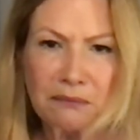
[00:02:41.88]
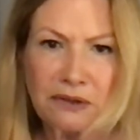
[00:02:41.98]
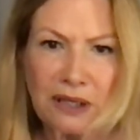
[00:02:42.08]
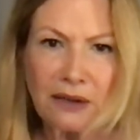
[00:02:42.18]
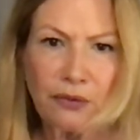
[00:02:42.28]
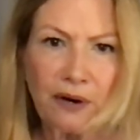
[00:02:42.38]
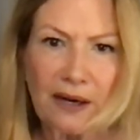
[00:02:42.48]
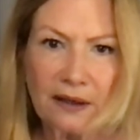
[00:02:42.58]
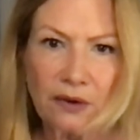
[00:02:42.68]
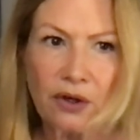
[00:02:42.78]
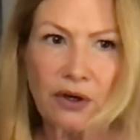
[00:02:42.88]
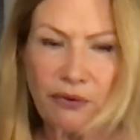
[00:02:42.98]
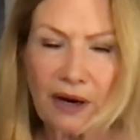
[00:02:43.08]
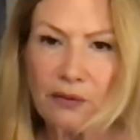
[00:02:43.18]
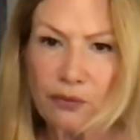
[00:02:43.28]
terrifying and
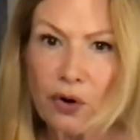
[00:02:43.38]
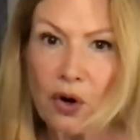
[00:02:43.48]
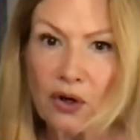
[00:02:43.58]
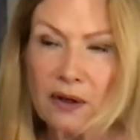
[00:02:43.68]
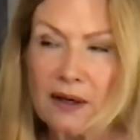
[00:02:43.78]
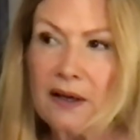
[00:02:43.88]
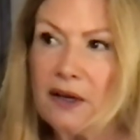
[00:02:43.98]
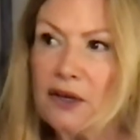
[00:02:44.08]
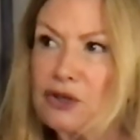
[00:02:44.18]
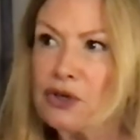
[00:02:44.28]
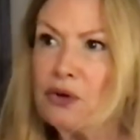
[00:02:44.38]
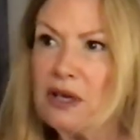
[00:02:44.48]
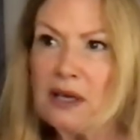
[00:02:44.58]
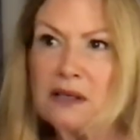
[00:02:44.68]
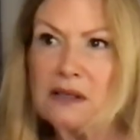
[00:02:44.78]
horrifying fraud. So
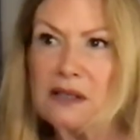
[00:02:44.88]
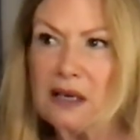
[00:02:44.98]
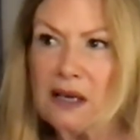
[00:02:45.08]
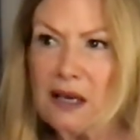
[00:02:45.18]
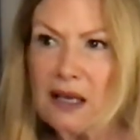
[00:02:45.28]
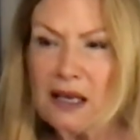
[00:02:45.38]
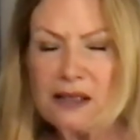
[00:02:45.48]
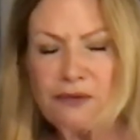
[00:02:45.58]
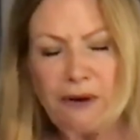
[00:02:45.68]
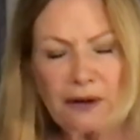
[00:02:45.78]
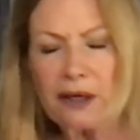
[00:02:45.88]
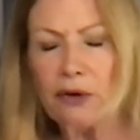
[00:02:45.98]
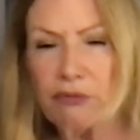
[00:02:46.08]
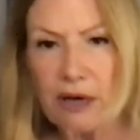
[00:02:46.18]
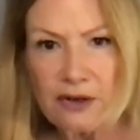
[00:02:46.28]
he's very
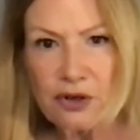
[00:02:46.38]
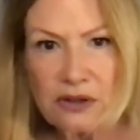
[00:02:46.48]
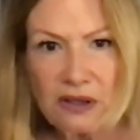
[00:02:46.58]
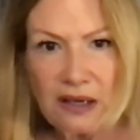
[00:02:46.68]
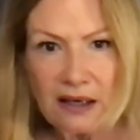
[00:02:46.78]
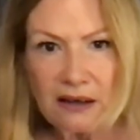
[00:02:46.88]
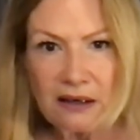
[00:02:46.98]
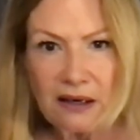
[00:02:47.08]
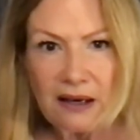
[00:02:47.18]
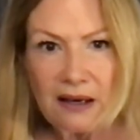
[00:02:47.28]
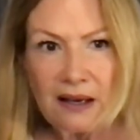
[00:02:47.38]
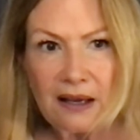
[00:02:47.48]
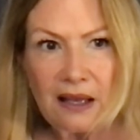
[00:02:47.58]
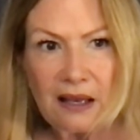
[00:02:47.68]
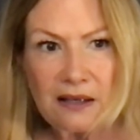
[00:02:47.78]
courageous, and
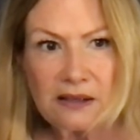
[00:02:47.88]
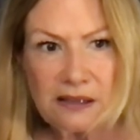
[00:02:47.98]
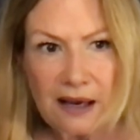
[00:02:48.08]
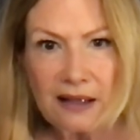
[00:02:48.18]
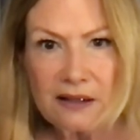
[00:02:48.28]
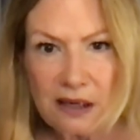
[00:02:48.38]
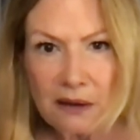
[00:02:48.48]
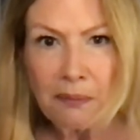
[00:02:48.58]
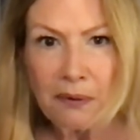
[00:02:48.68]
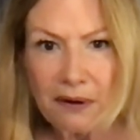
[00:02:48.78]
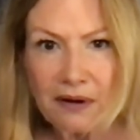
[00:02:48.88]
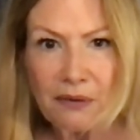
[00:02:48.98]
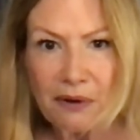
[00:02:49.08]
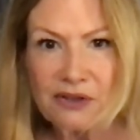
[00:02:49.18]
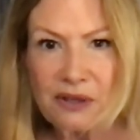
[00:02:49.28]
he stands up
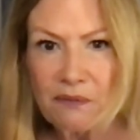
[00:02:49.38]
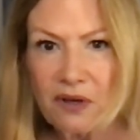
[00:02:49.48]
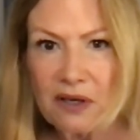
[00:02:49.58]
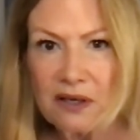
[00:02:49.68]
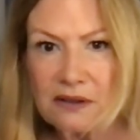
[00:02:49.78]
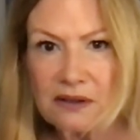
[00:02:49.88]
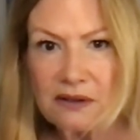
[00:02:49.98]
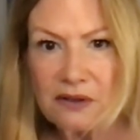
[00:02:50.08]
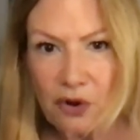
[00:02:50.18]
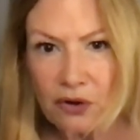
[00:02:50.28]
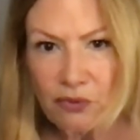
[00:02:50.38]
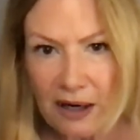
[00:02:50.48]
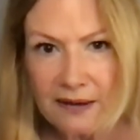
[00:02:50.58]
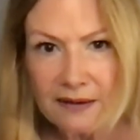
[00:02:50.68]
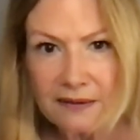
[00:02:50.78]
when something's not right,